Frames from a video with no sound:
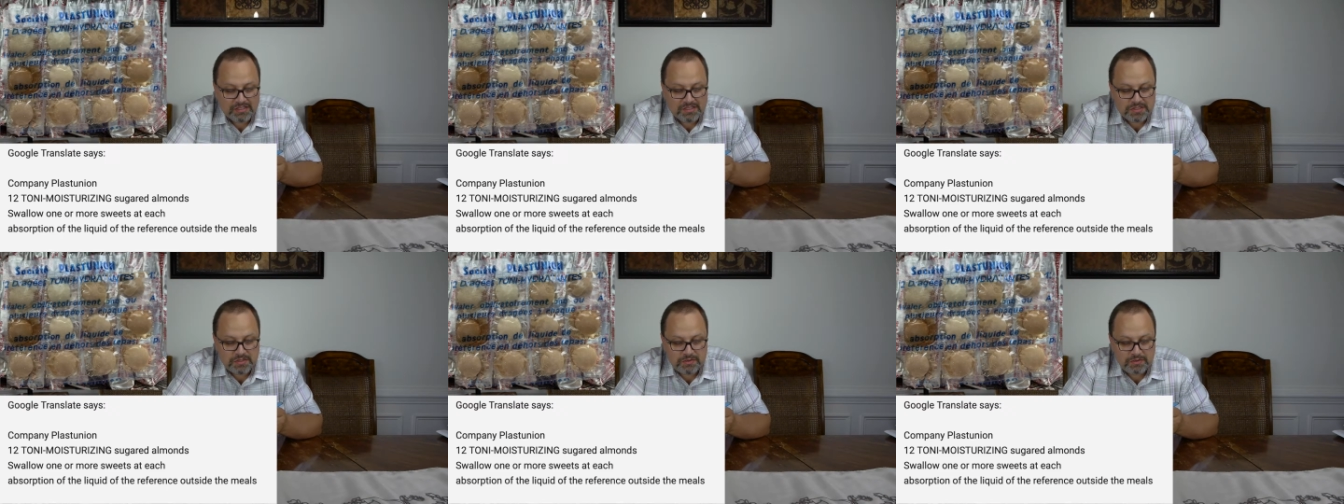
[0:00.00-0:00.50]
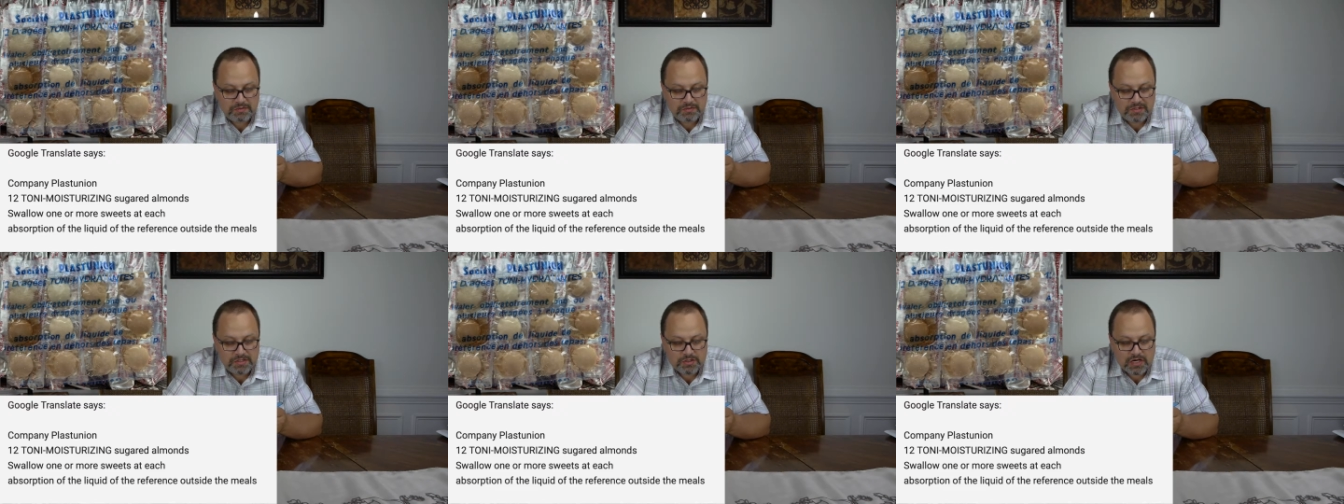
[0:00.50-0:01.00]
2
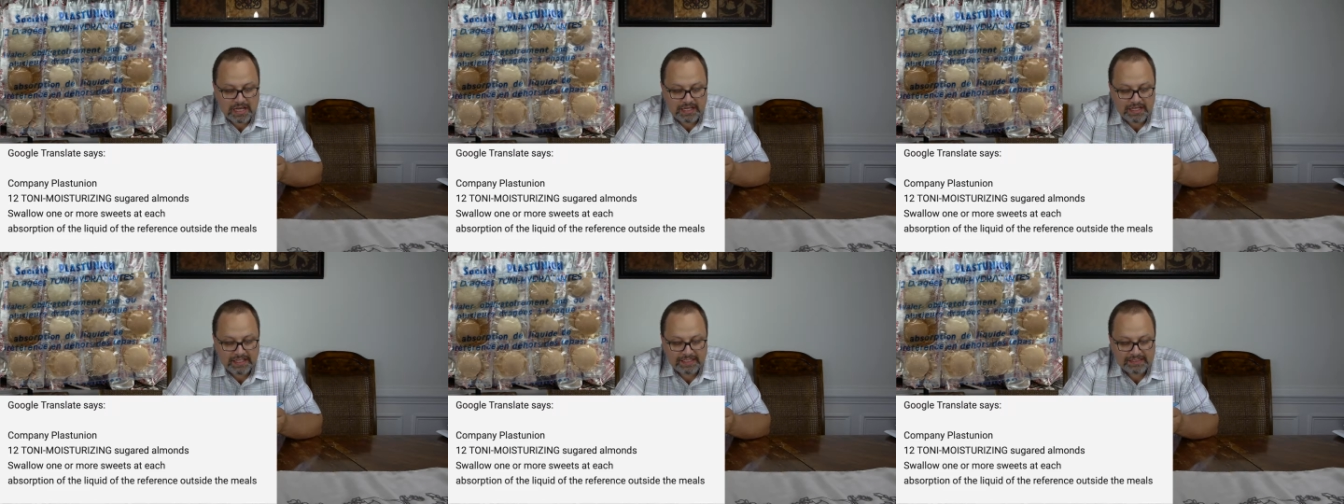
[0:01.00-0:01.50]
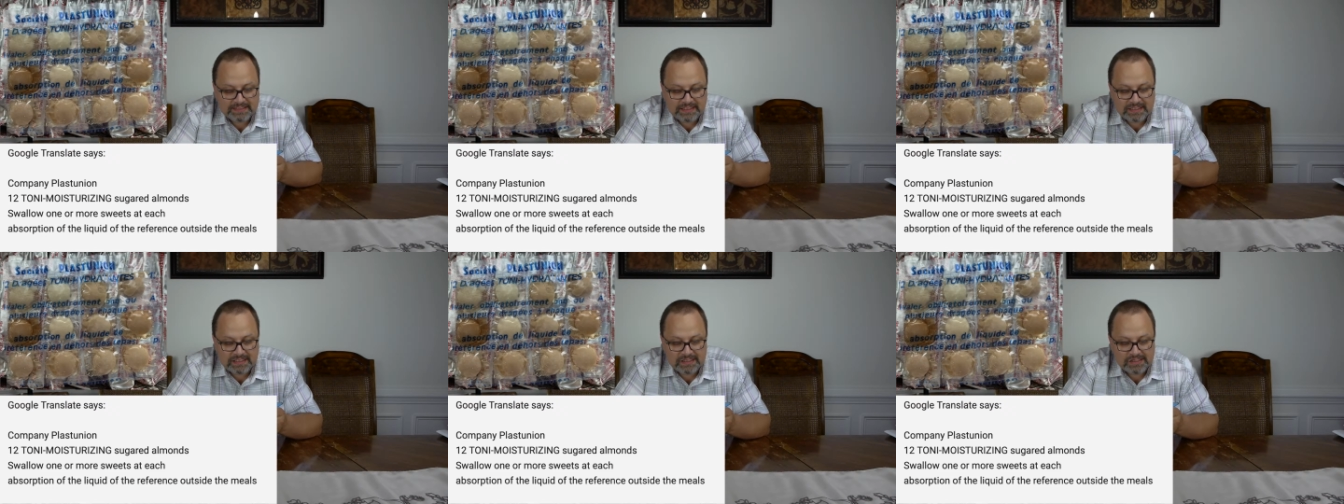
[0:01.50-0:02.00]
Dragis
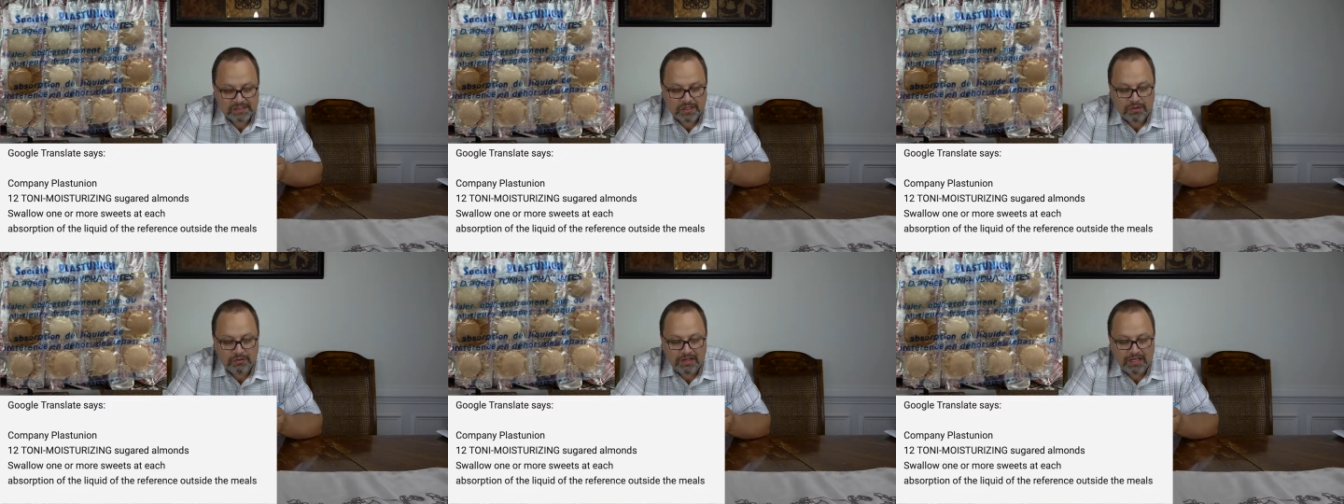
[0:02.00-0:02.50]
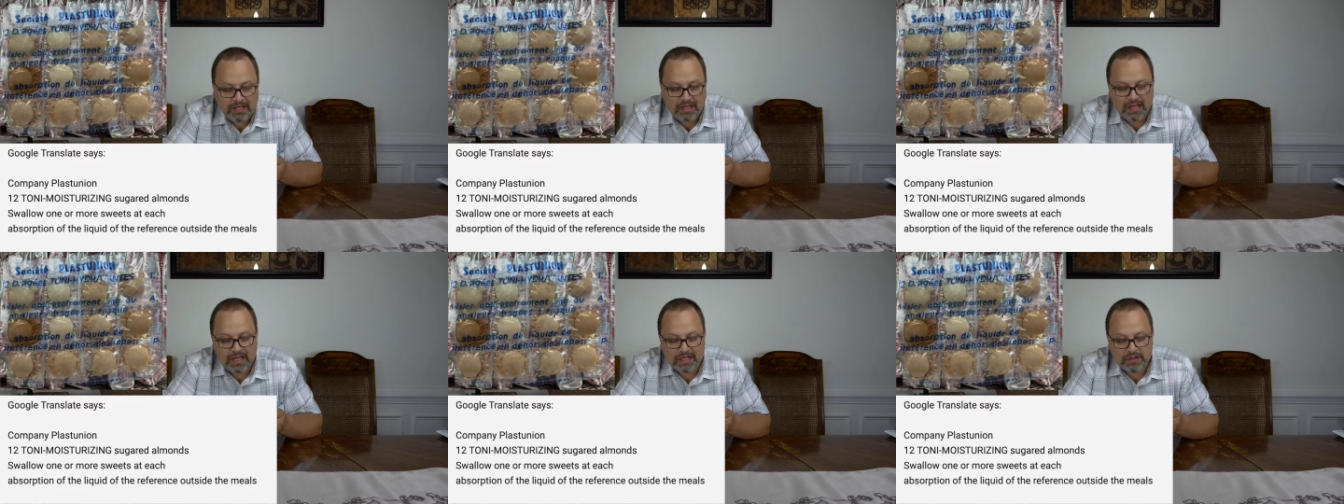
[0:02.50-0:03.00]
Tony
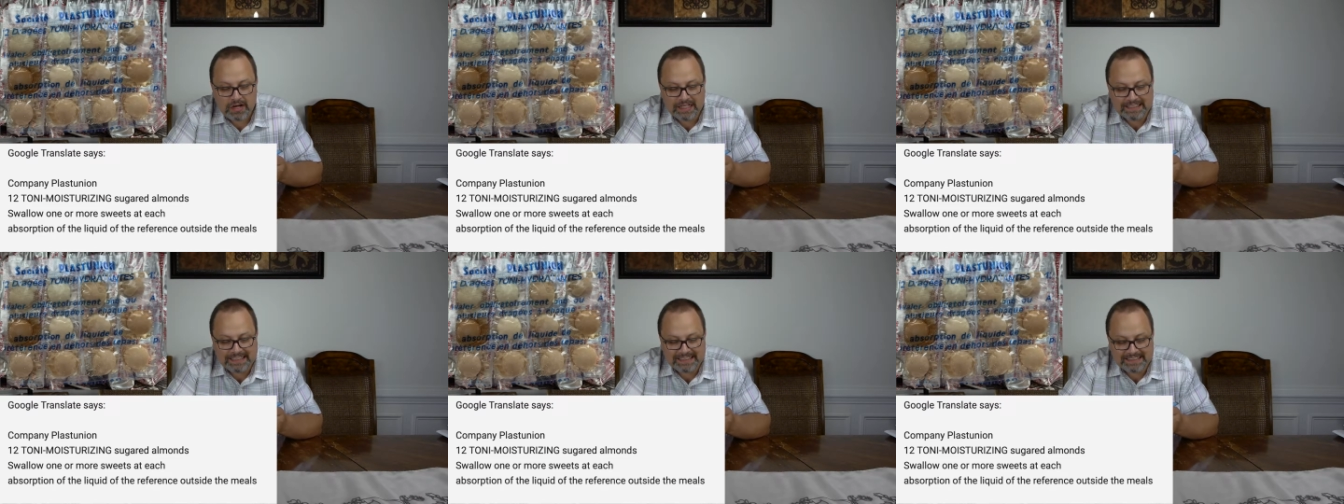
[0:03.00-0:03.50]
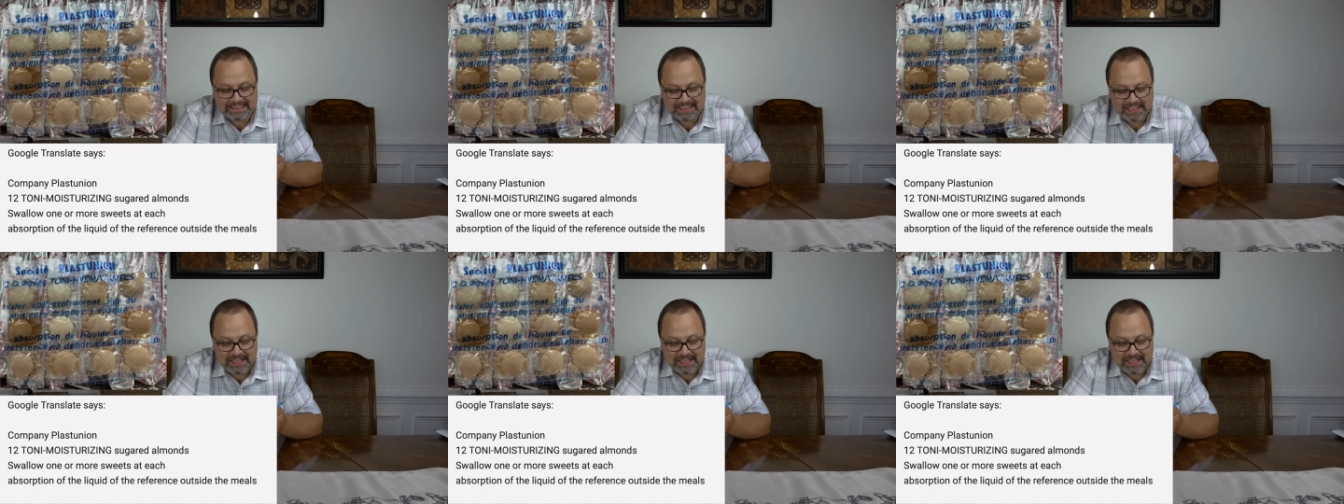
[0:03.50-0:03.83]
Hydratus.